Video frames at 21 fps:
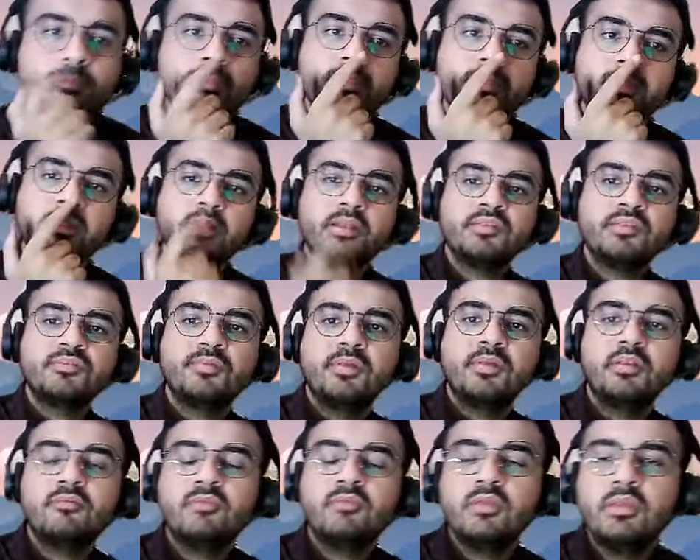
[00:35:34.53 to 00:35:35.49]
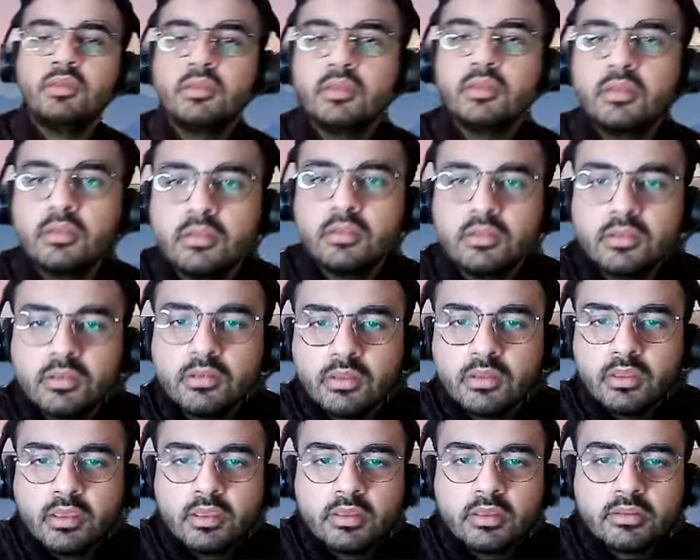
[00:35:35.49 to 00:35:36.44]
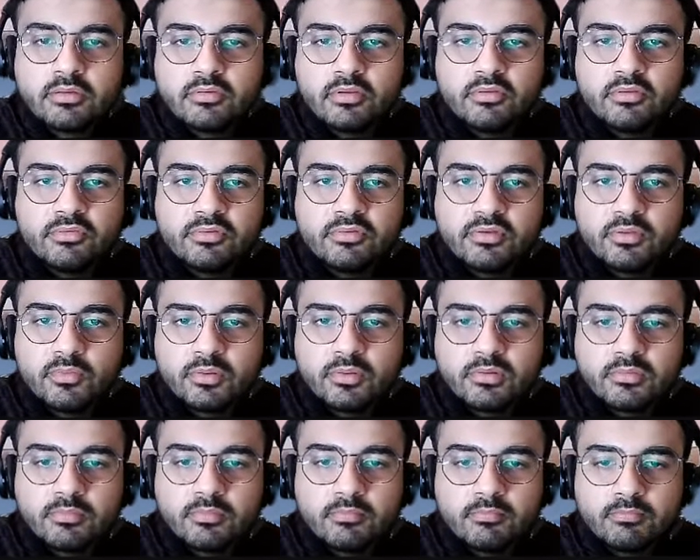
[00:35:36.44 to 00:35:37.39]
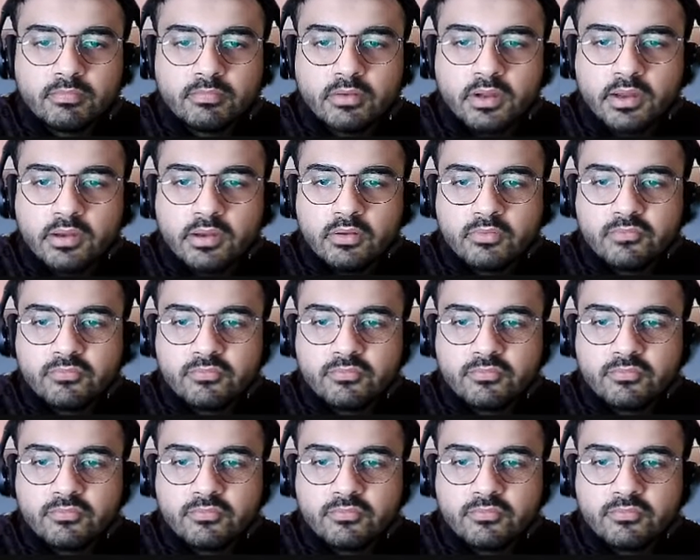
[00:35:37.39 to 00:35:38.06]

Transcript: And that's fine if he exchanges. It was kind of